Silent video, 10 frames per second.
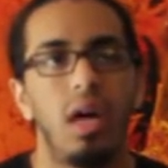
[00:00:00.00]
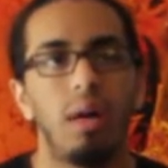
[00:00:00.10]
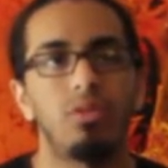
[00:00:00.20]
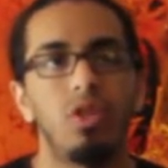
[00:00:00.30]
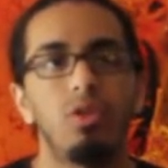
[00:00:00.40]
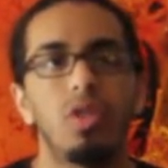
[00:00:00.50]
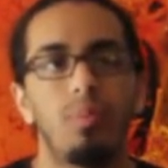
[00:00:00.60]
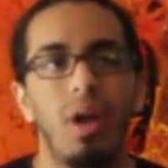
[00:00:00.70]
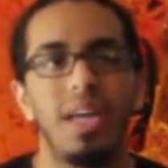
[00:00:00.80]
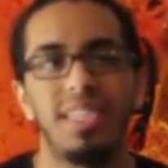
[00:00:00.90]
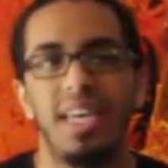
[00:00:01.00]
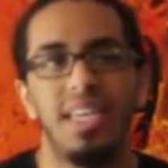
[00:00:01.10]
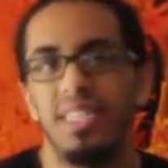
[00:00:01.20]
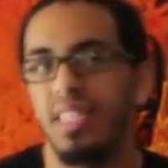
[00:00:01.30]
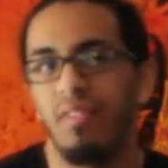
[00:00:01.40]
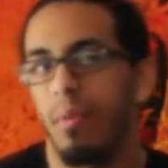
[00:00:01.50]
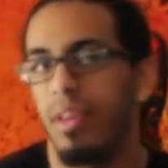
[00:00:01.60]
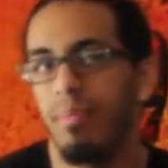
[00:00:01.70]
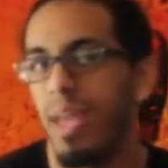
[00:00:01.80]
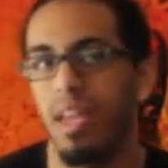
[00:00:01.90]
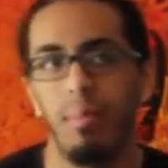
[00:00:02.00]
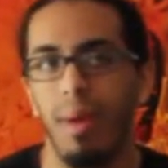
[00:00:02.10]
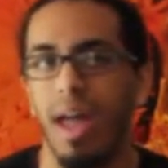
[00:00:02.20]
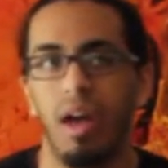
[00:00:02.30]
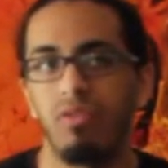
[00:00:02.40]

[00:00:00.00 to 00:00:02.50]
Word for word: I'm so surprised that he's even he made it back a